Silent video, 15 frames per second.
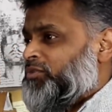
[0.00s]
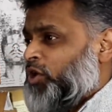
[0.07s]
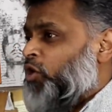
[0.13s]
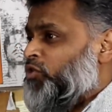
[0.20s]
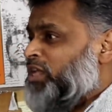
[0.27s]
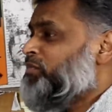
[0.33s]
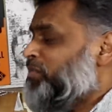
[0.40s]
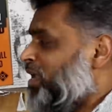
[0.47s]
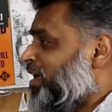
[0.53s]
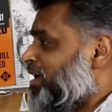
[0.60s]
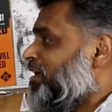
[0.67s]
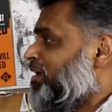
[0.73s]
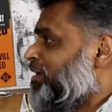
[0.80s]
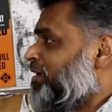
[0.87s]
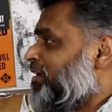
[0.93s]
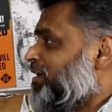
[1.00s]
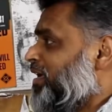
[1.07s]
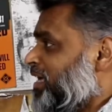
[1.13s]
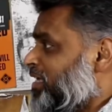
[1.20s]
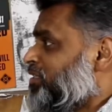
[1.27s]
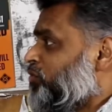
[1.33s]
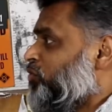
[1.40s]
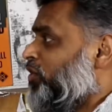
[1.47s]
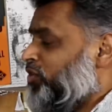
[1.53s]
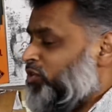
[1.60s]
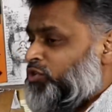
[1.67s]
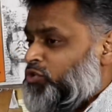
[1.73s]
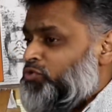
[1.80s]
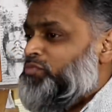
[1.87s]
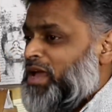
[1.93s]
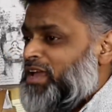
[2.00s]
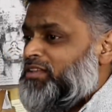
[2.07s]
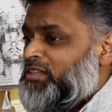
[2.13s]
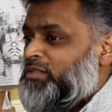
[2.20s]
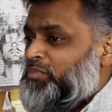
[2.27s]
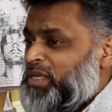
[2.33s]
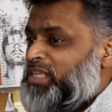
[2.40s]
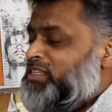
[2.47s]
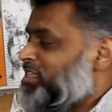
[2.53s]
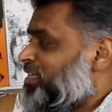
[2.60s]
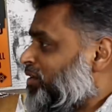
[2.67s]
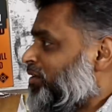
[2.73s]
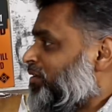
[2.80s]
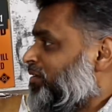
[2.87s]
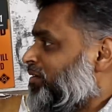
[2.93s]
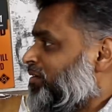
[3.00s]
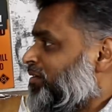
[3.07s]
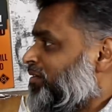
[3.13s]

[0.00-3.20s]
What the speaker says: Tony Blair is the one who made the peace deal